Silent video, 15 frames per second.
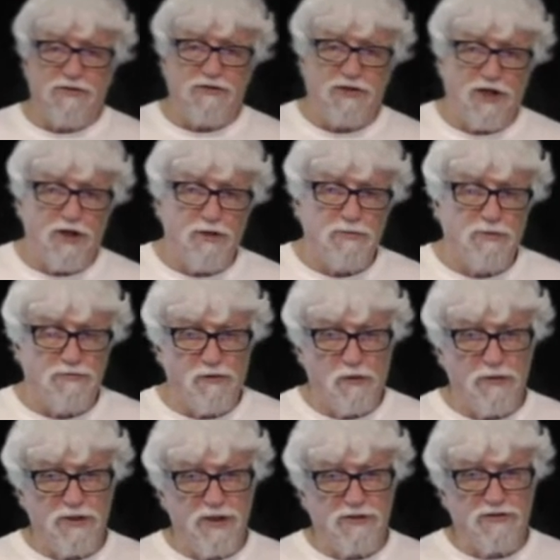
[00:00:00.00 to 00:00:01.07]
So
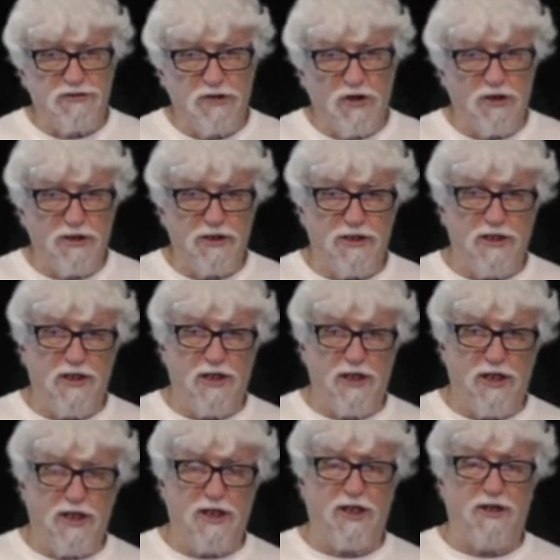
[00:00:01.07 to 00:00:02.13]
before we get started,
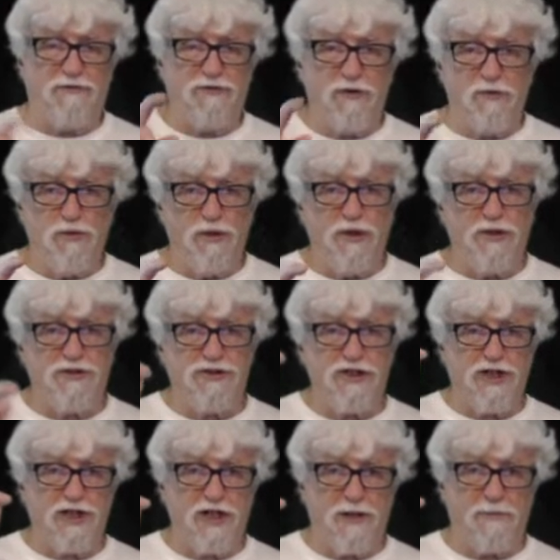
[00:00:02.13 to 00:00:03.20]
uh, if you would,
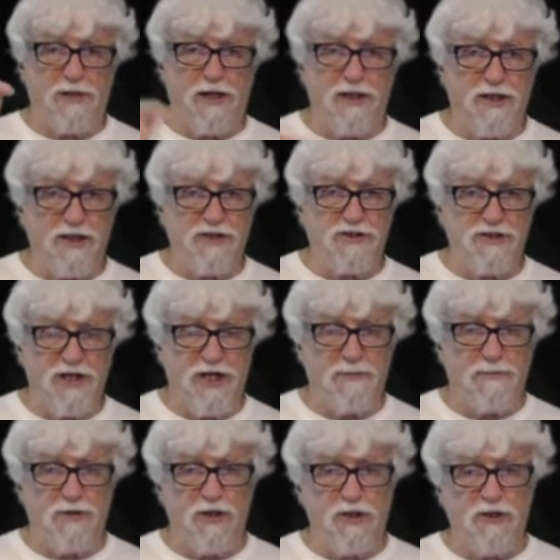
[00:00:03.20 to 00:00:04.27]
check out my links
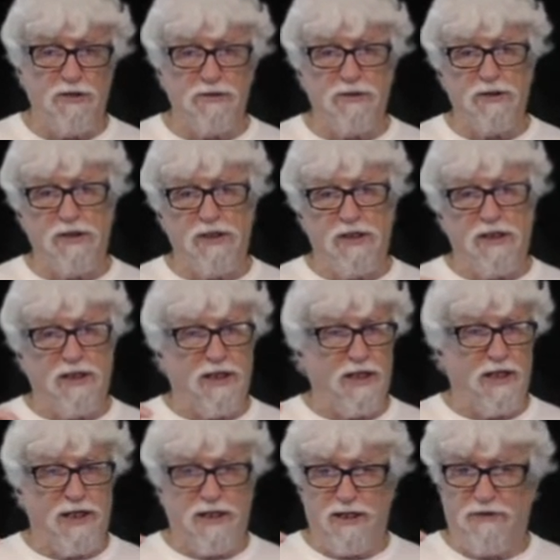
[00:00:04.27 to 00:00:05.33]
down below.
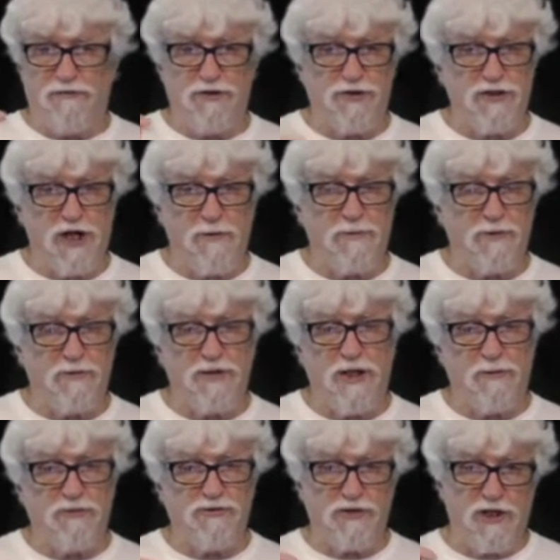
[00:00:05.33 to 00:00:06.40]
And if you're shopping on
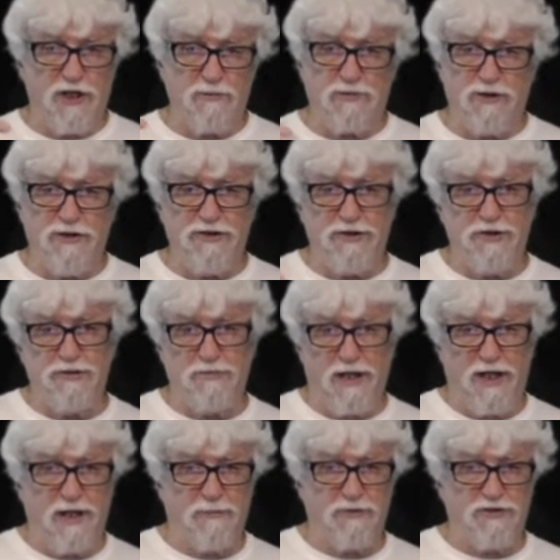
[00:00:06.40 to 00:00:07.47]
Amazon, please use
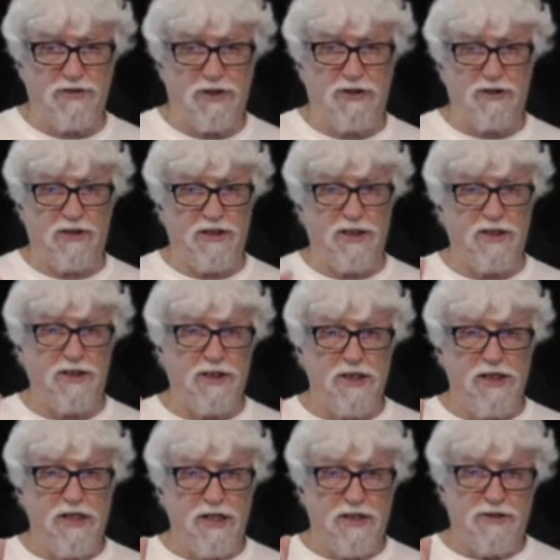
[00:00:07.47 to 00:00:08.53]
my Amazon link
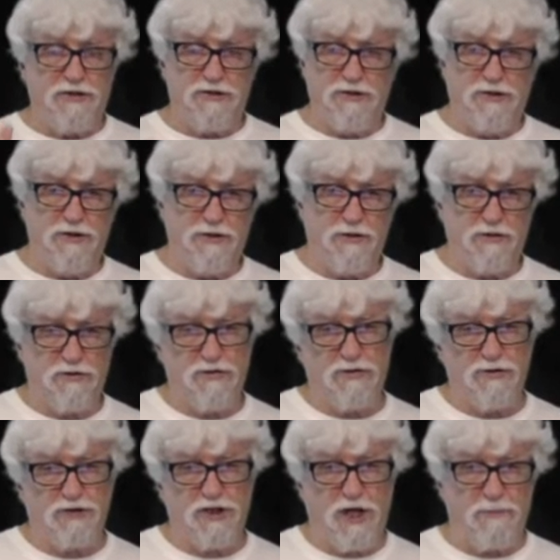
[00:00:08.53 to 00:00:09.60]
to
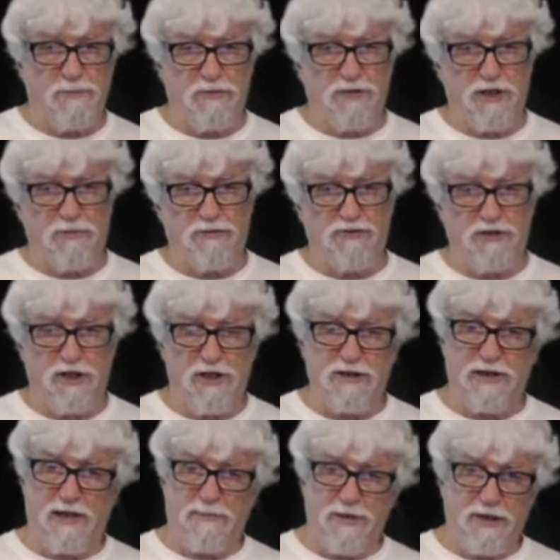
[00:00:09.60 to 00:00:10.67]
shop on
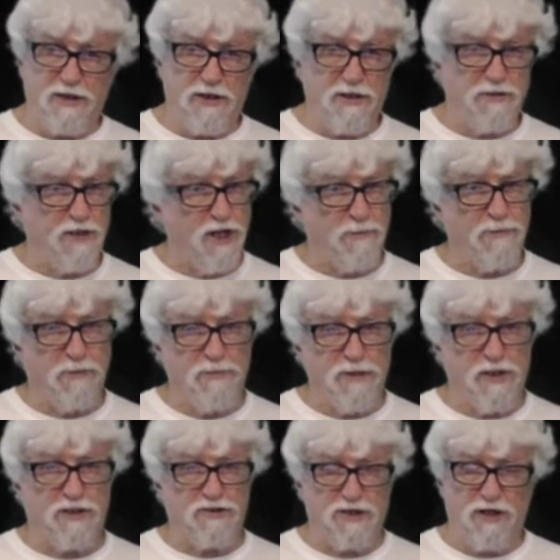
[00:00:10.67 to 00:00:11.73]
Amazon. I make a couple
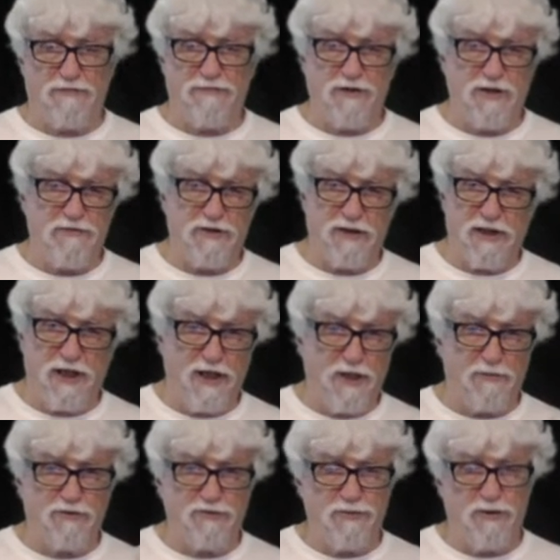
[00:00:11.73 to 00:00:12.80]
bucks off of it and it
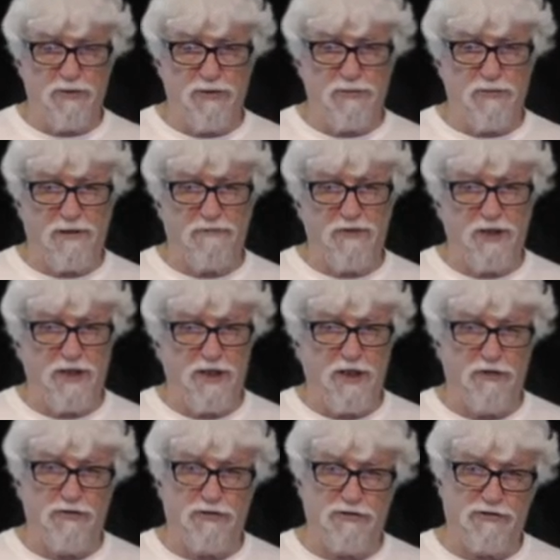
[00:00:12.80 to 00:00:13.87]
helps me with my
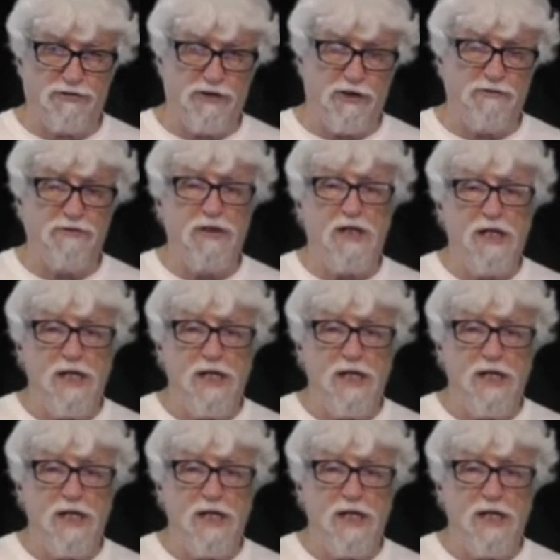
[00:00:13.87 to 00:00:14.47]
videos and stuff.